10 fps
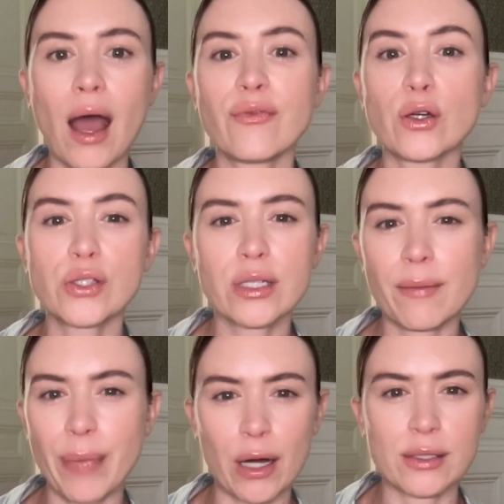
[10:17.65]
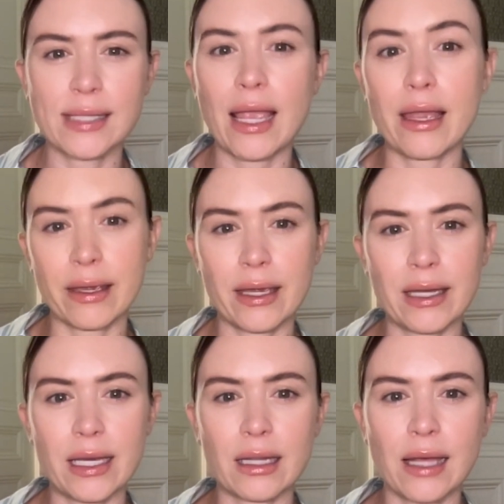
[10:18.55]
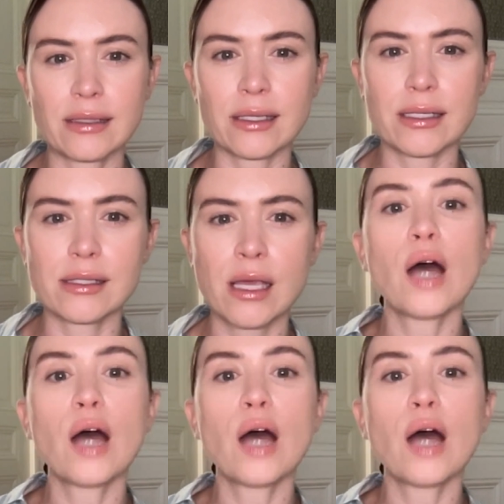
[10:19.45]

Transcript: I've also done parasite and kidney cleanses.